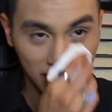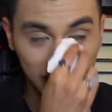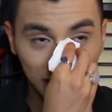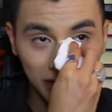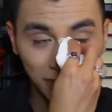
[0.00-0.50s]

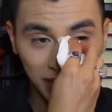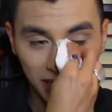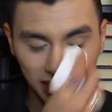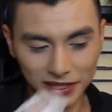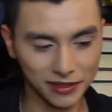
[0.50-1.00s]
Excuse me,
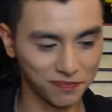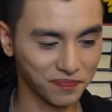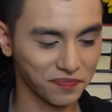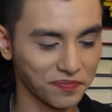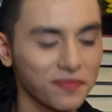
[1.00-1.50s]
guys.
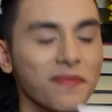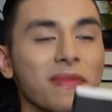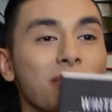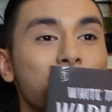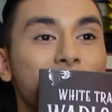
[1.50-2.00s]

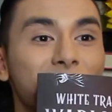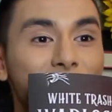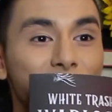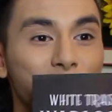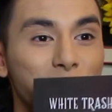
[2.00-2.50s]
Well,
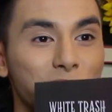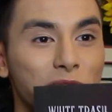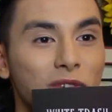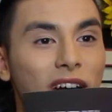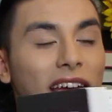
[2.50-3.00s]
this is super
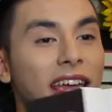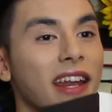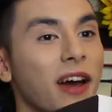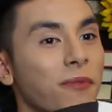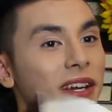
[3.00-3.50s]
cool. I
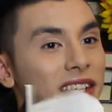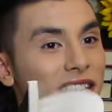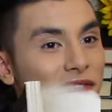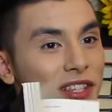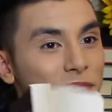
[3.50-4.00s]
cannot wait
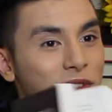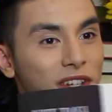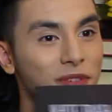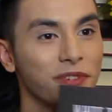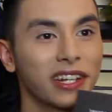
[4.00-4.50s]
to get this
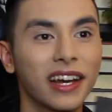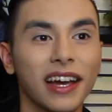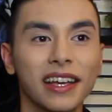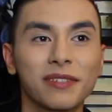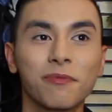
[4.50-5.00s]
book a read,
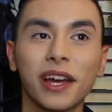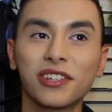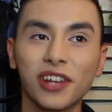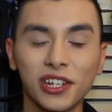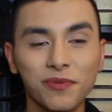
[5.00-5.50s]
guys.
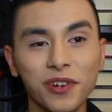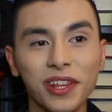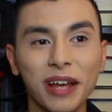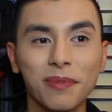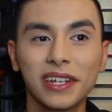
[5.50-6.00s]
White Trash
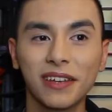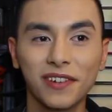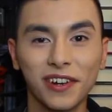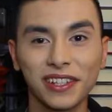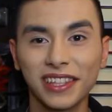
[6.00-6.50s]
Warlock by
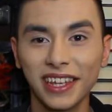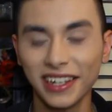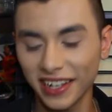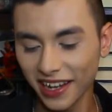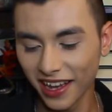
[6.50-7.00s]
David R.
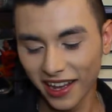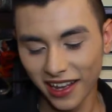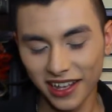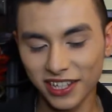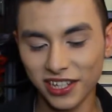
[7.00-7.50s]
Slayton.
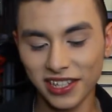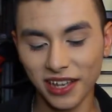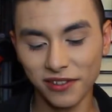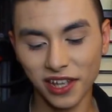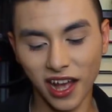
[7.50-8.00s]
Just
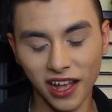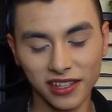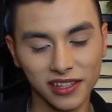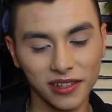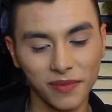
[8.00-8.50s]
sounds
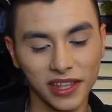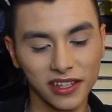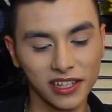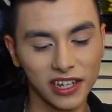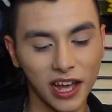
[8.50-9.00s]
awesome,
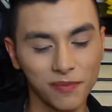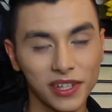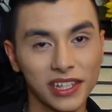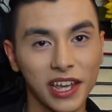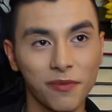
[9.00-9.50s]
and the
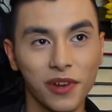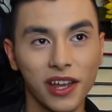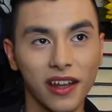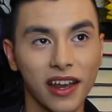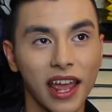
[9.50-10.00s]
synopsis I
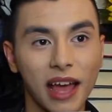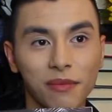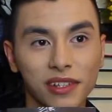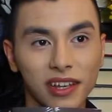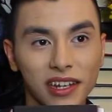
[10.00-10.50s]
read on
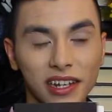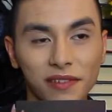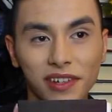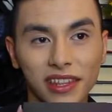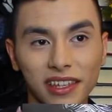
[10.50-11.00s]
Amazon and
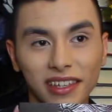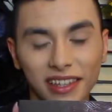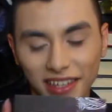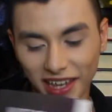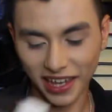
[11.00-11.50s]

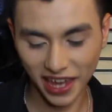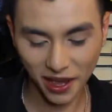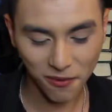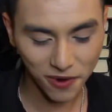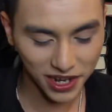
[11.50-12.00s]
everything, like I
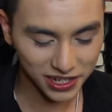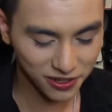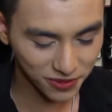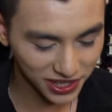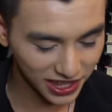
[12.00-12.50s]
can't wait
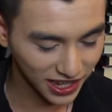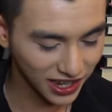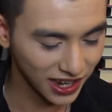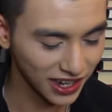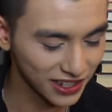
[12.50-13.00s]
to read
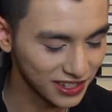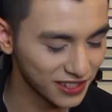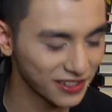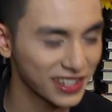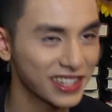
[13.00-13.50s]
that, guys.
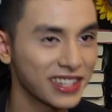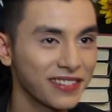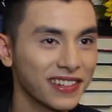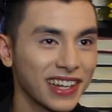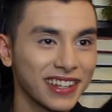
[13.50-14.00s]
So let's
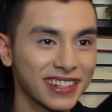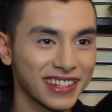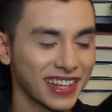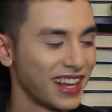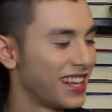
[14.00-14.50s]
see what
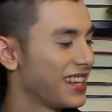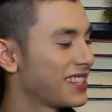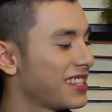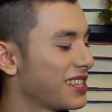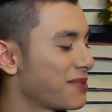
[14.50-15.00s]
else
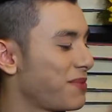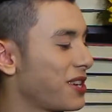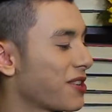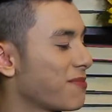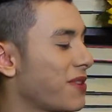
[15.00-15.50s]
is in this
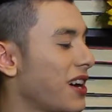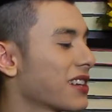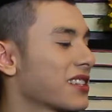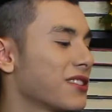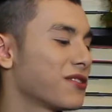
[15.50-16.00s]
P R
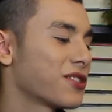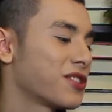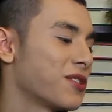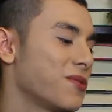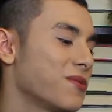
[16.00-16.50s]
box. It looks
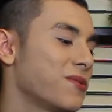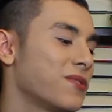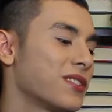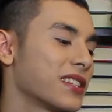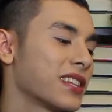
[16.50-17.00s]
so
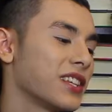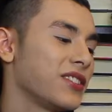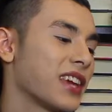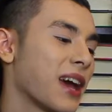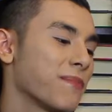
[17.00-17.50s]
cool. It
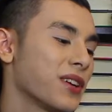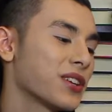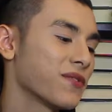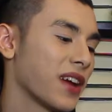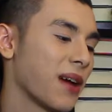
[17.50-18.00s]
says you can't
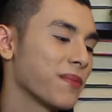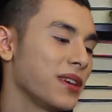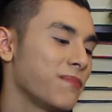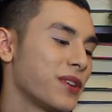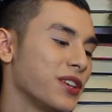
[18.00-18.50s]
pick your
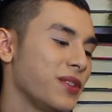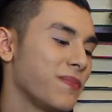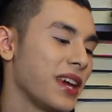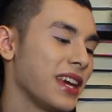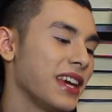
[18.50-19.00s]
family, but you
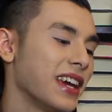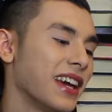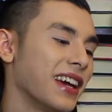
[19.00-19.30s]
may...